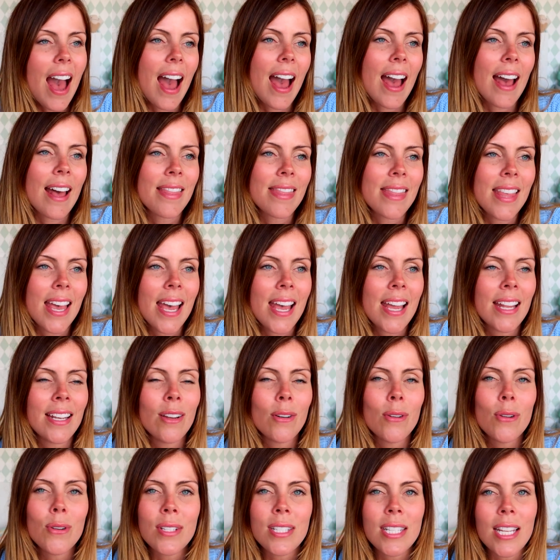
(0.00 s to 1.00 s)
And then
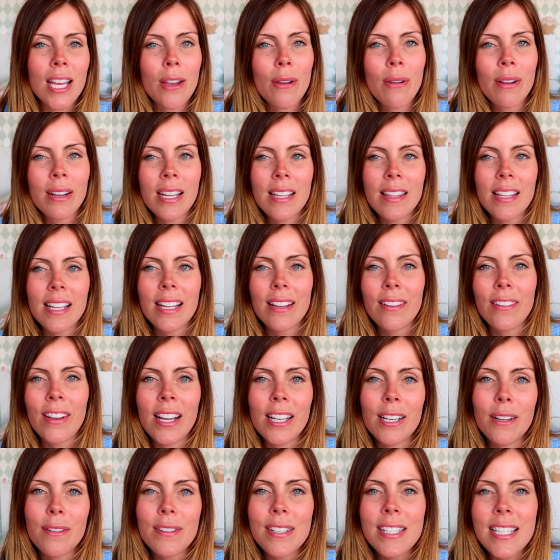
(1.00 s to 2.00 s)
also another
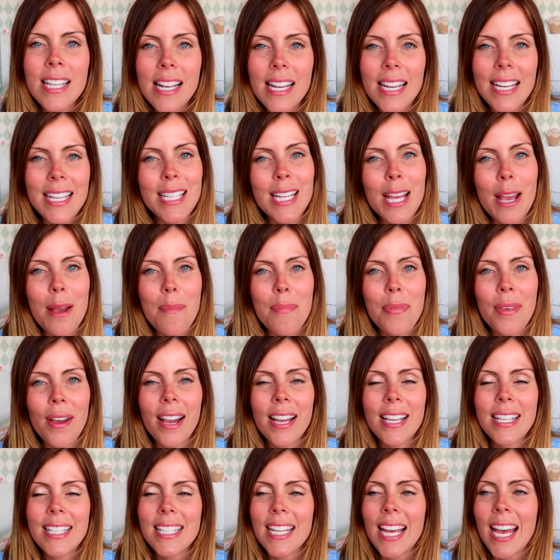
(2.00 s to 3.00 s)
kind of silly tip that
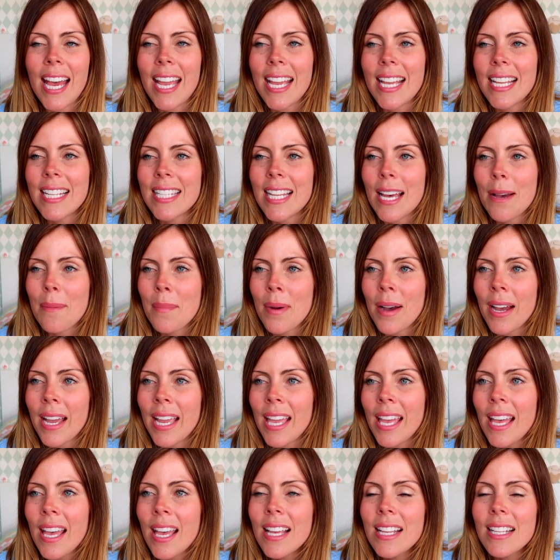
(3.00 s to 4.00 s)
I say is that
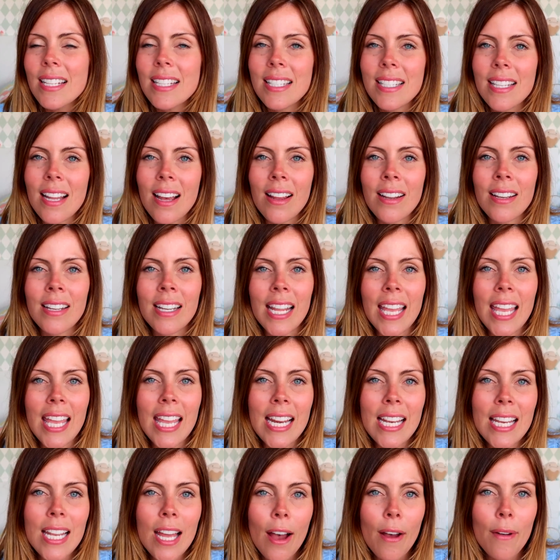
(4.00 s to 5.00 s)
my son,
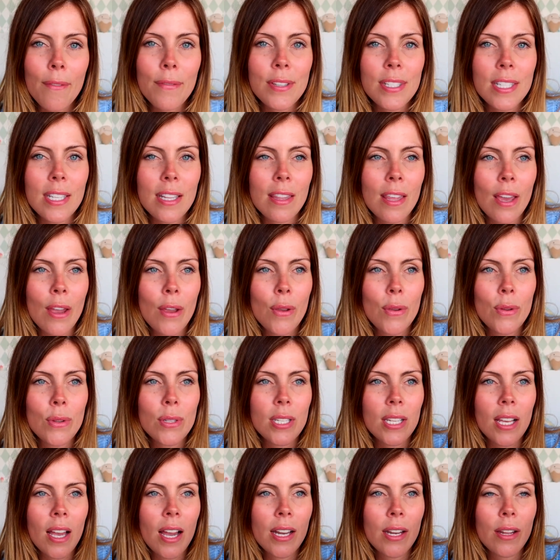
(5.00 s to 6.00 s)
he loves
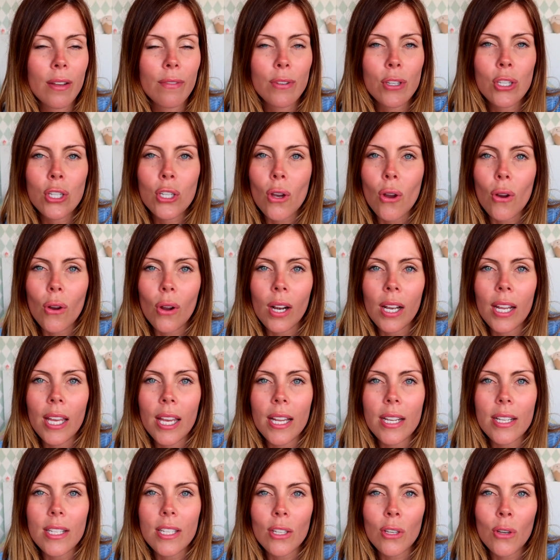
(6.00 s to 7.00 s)
those kind of
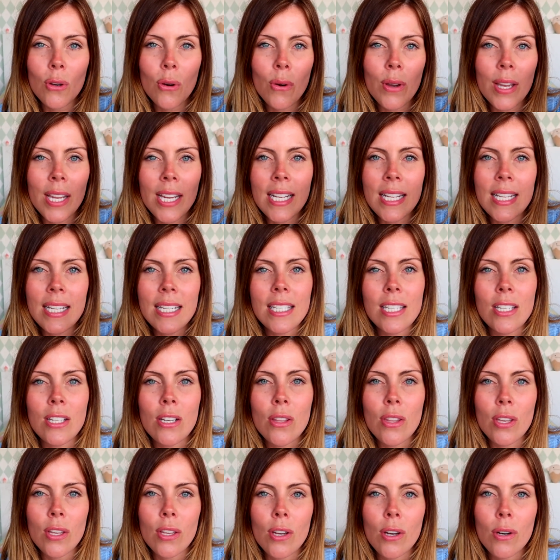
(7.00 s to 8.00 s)
chocolate coins, you
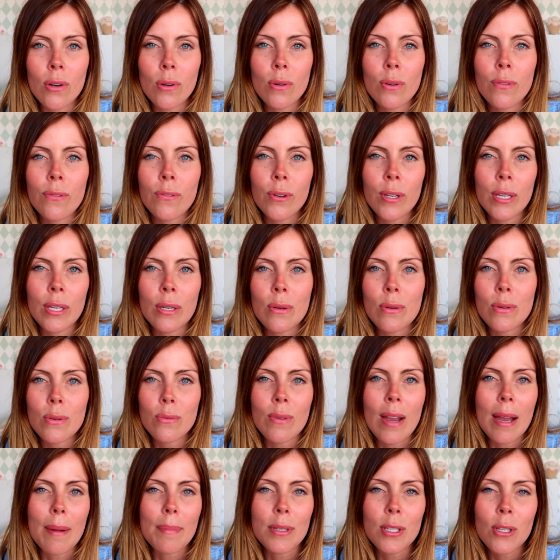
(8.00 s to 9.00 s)
know, the gold foiled
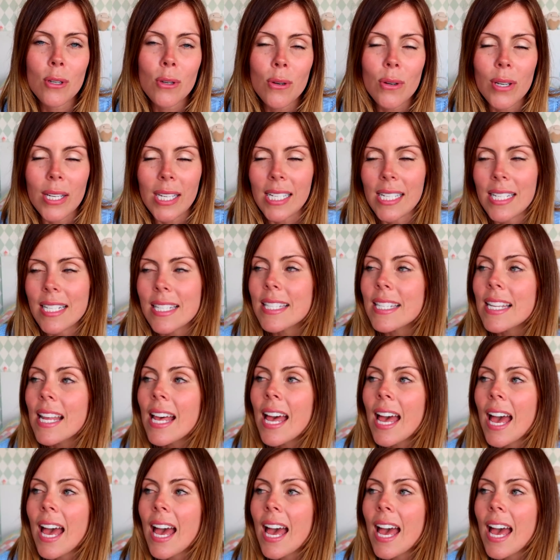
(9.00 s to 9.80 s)
wrapped coins,